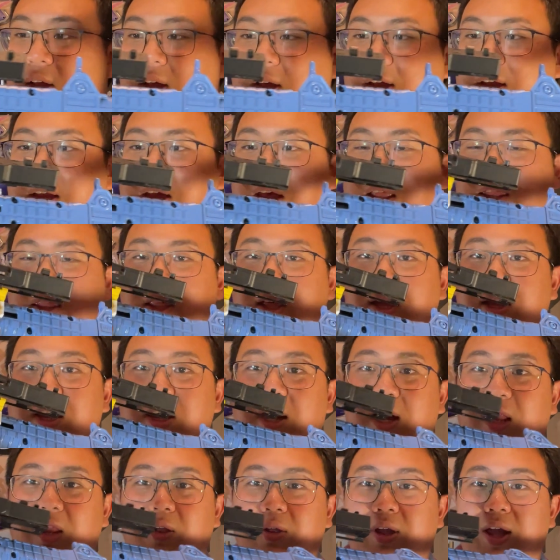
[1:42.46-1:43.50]
get the
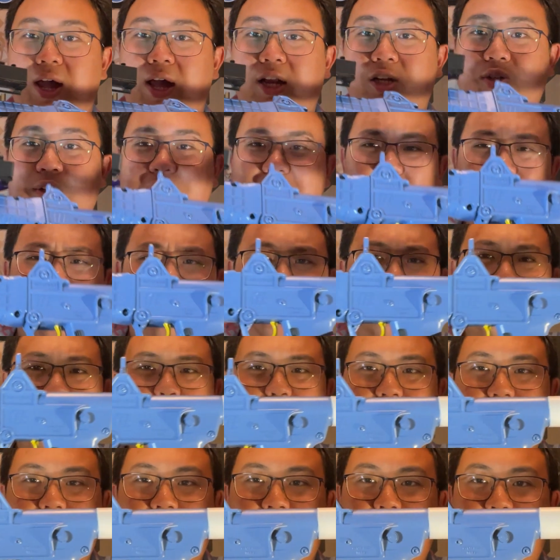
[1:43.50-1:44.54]
color contrast. I
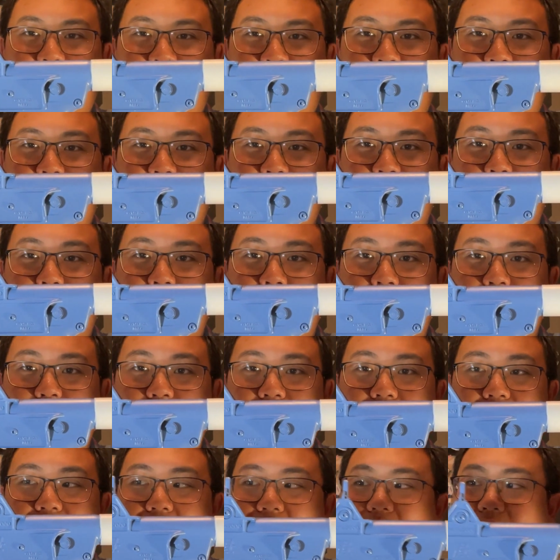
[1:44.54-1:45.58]
really like the blue
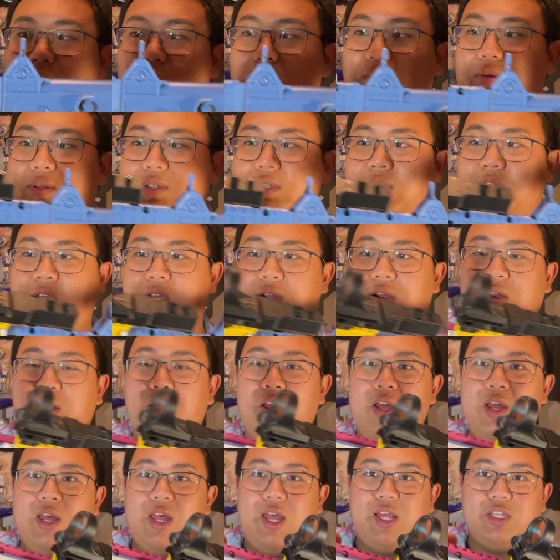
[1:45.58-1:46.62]
that I used here,
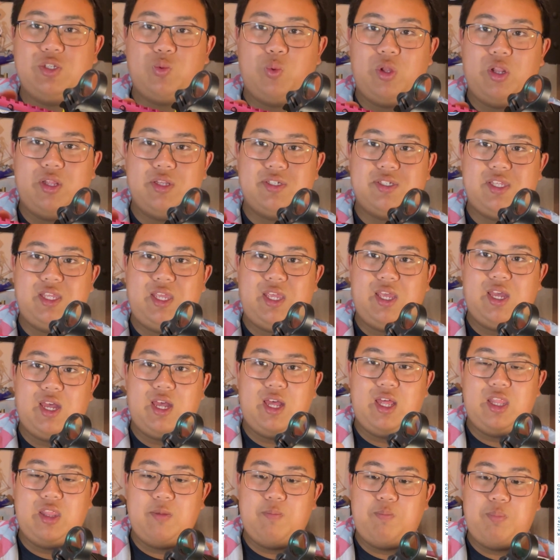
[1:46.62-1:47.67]
as well as
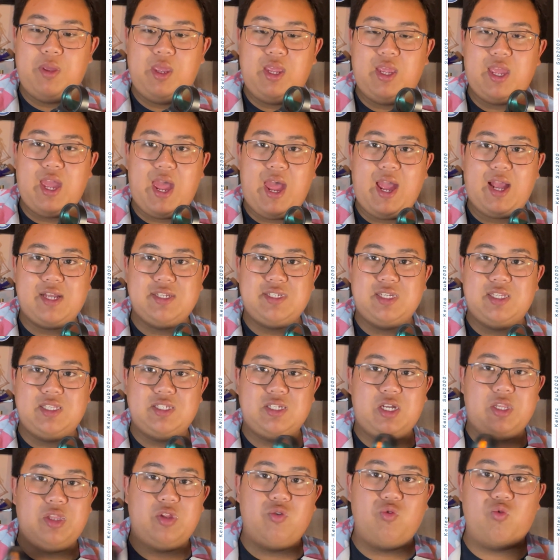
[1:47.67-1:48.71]
the pink accents
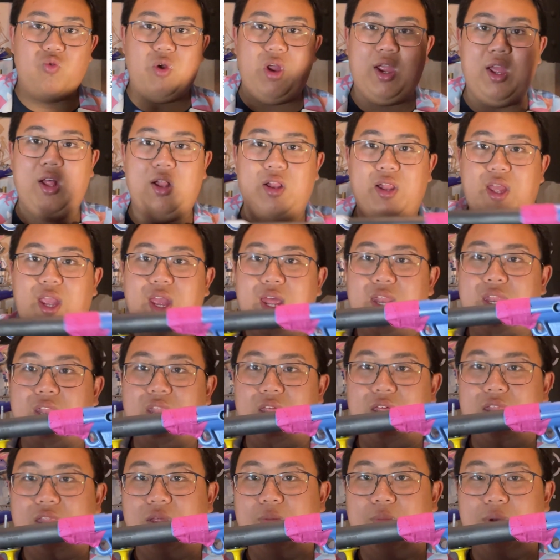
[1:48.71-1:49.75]
on the rail and
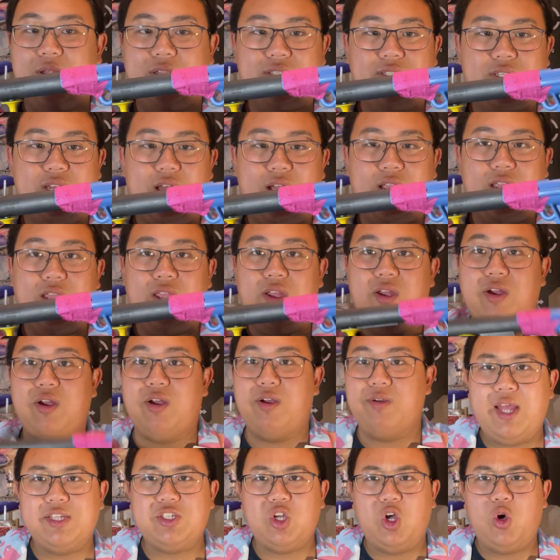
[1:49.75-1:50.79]
the buttstock here.
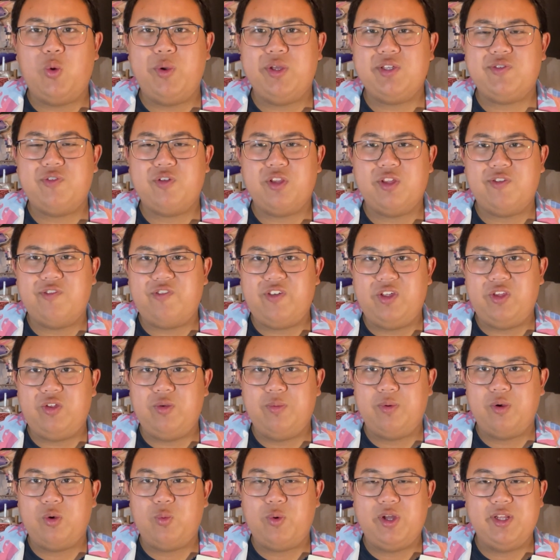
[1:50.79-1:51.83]
As always for this
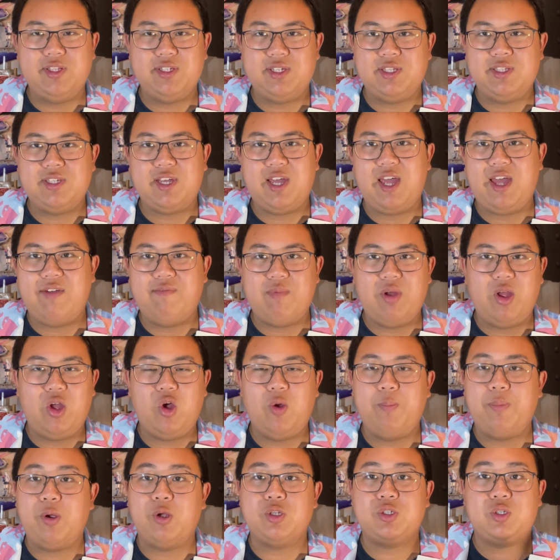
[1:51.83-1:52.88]
VTuber one, since I have my
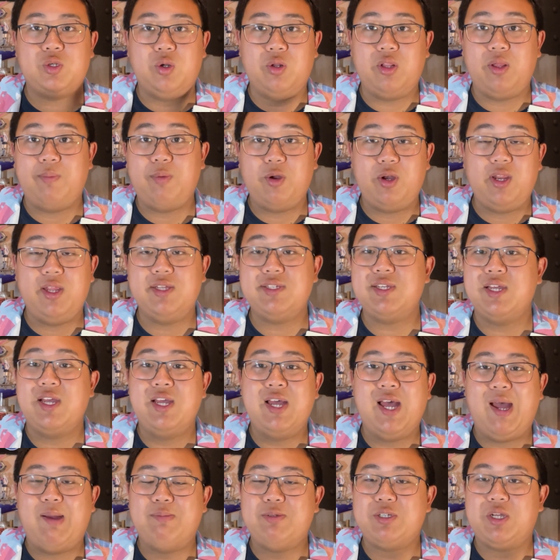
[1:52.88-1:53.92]
own personal liberties,
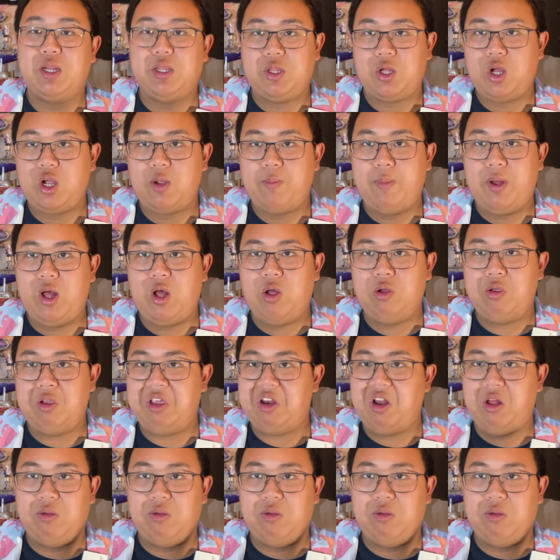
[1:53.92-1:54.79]
I'm just going to talk about,